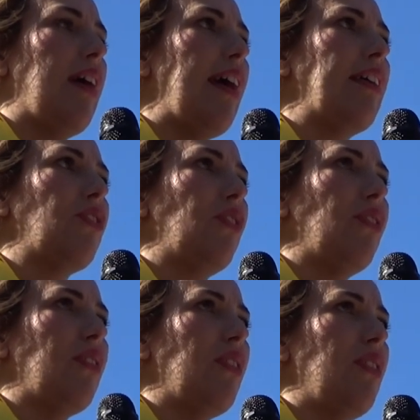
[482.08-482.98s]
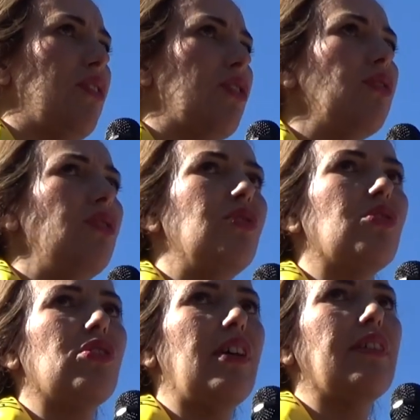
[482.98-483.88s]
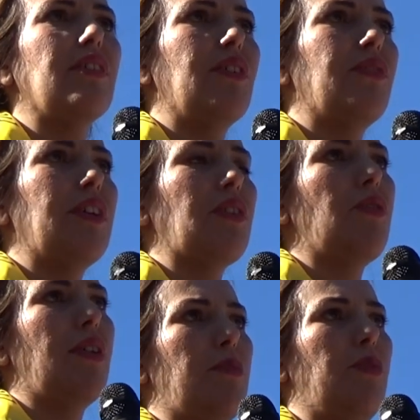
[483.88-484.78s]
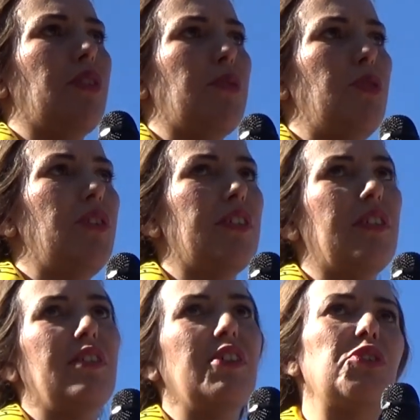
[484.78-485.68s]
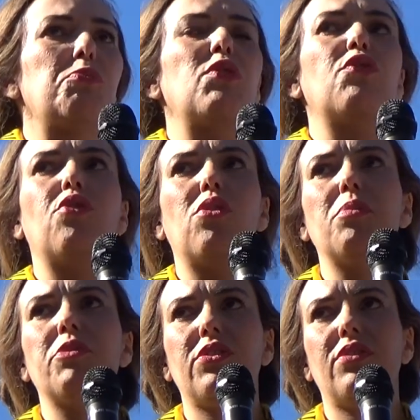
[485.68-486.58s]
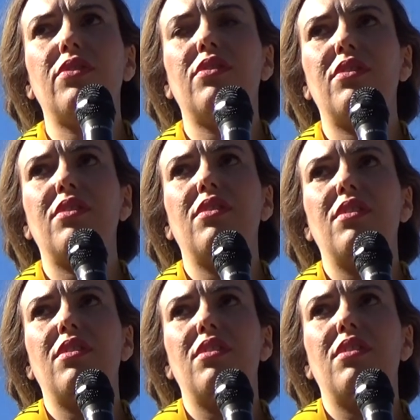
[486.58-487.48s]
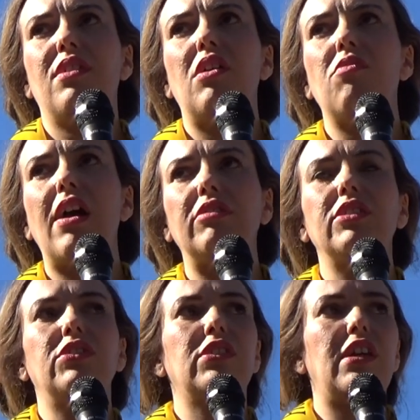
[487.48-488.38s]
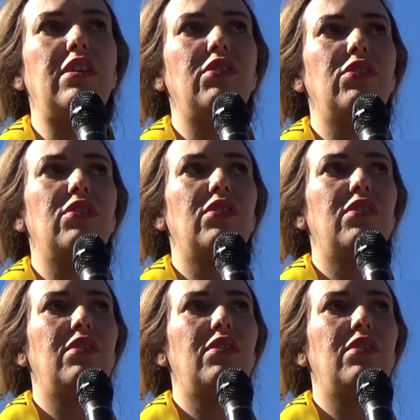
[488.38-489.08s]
And don't lose sight of the incredible community that has been formed around this case.